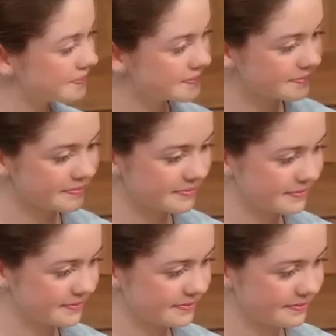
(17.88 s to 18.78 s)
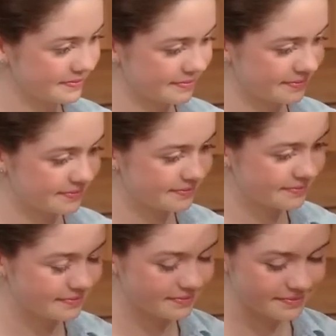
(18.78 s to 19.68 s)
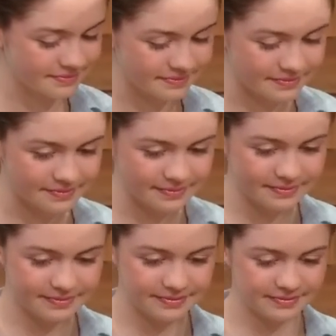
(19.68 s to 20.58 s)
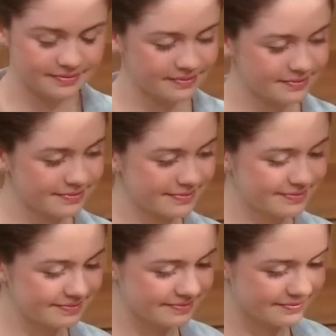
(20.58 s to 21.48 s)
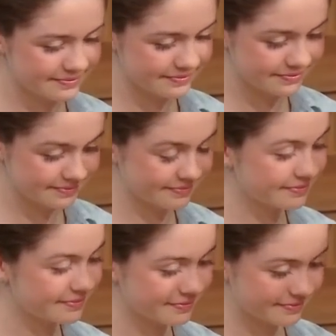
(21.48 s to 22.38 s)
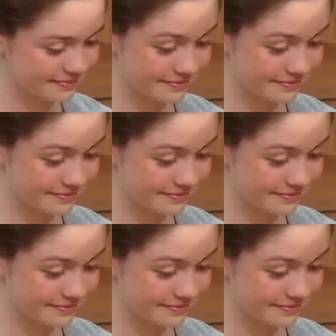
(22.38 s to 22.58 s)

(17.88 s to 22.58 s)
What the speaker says: (not speaking)